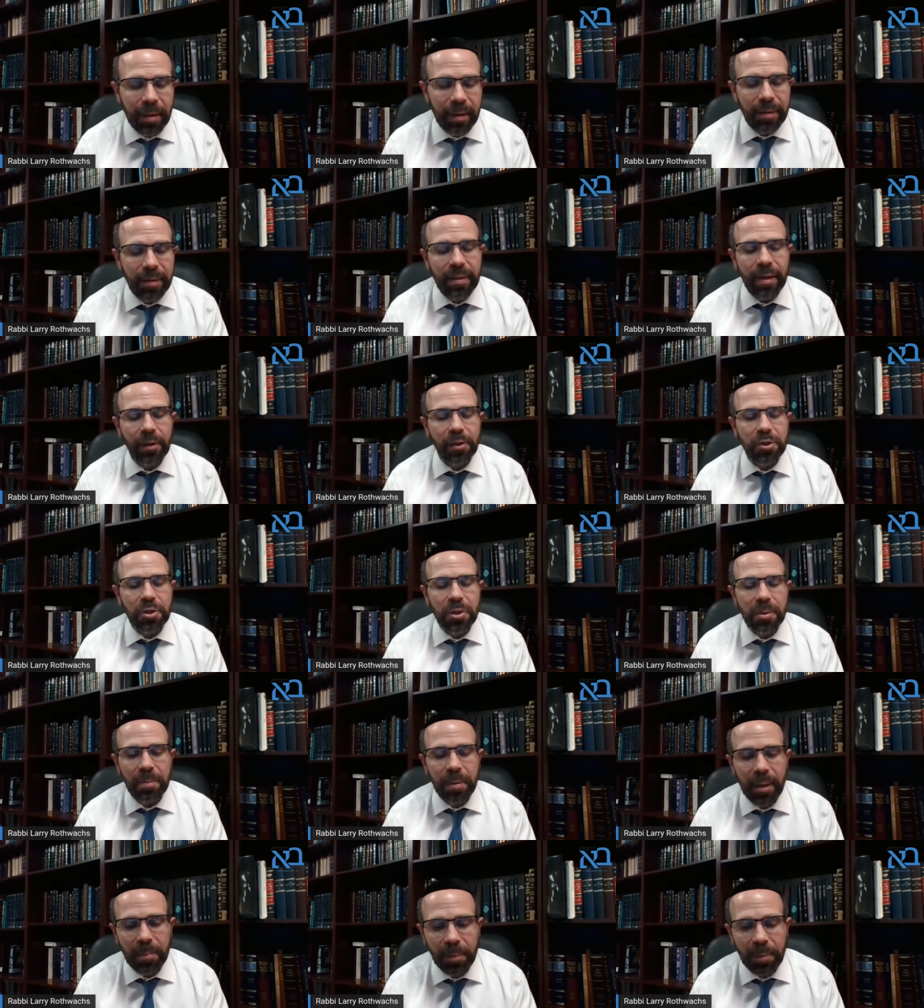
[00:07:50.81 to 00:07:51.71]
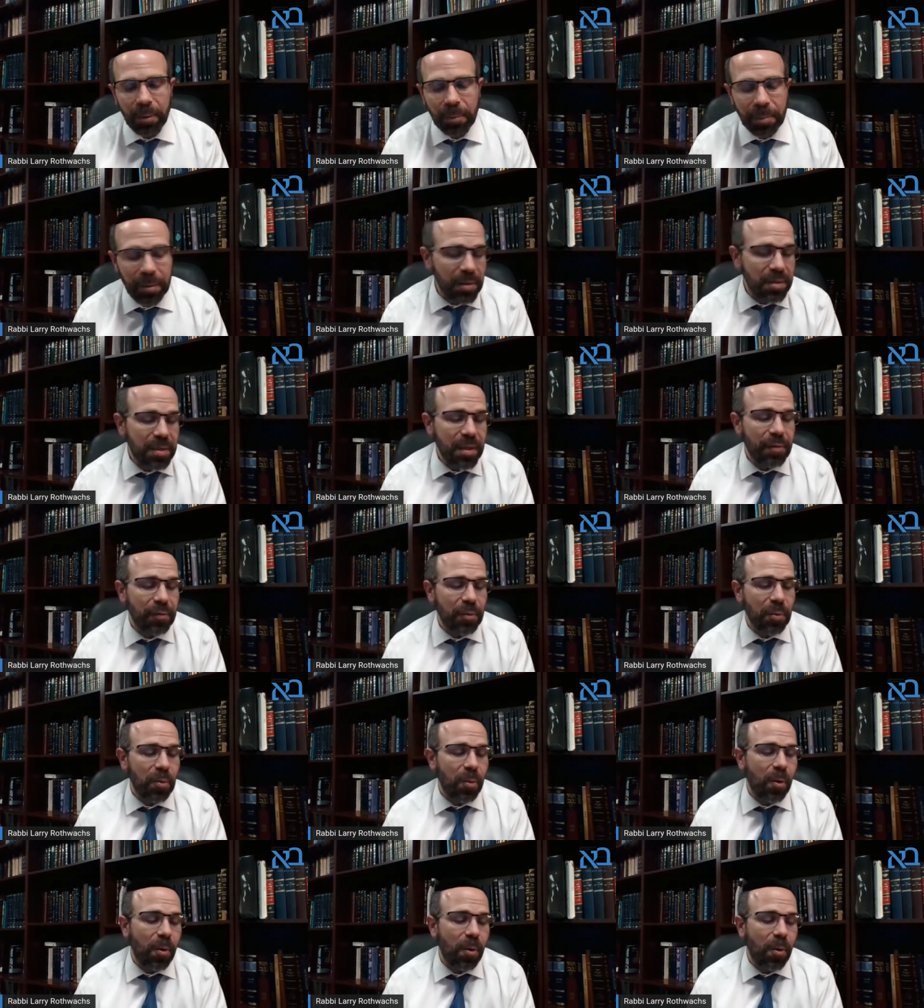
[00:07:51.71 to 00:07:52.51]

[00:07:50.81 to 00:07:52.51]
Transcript: intelligent people, because after